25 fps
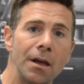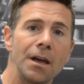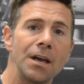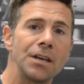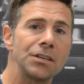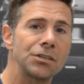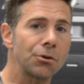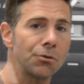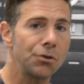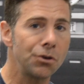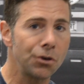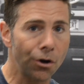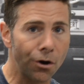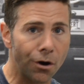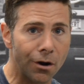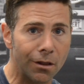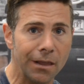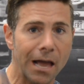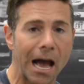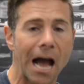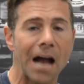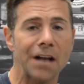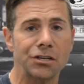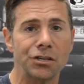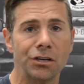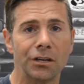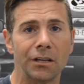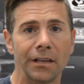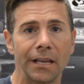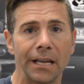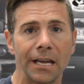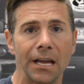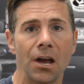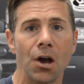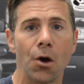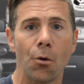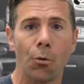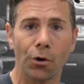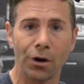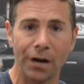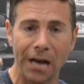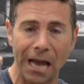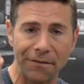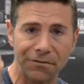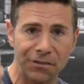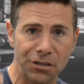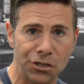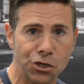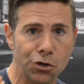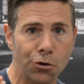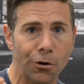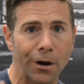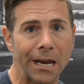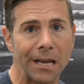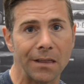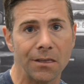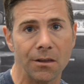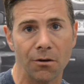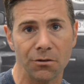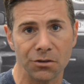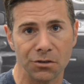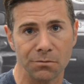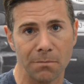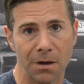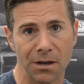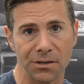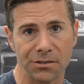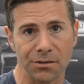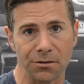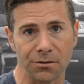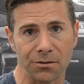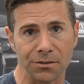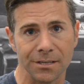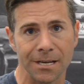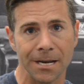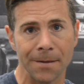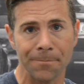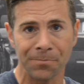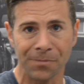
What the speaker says: So neurologically, we're going to have to train those muscles.